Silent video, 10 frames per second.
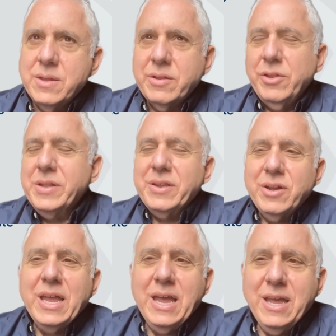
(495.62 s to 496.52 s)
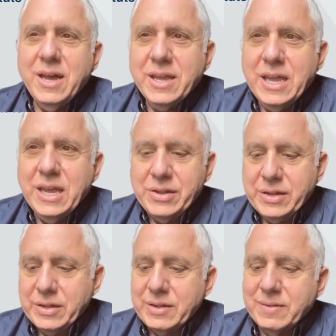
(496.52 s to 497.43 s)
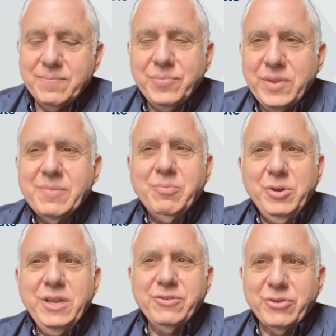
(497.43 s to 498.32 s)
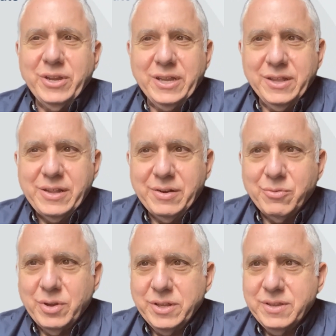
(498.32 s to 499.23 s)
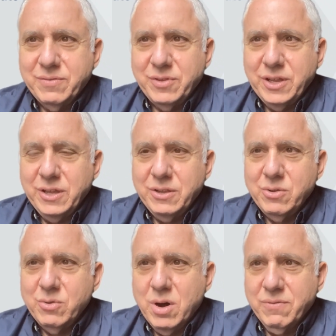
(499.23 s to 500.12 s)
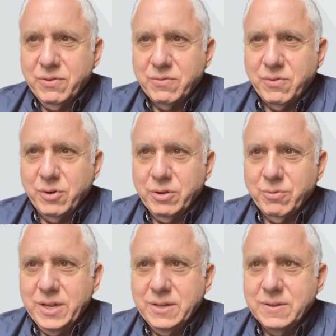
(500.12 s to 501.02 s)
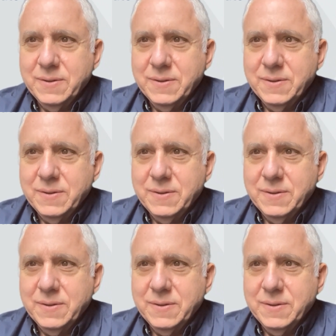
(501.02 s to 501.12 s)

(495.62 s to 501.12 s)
So let's talk AI cases. This is pretty intriguing. This is a relatively new offering for you, right?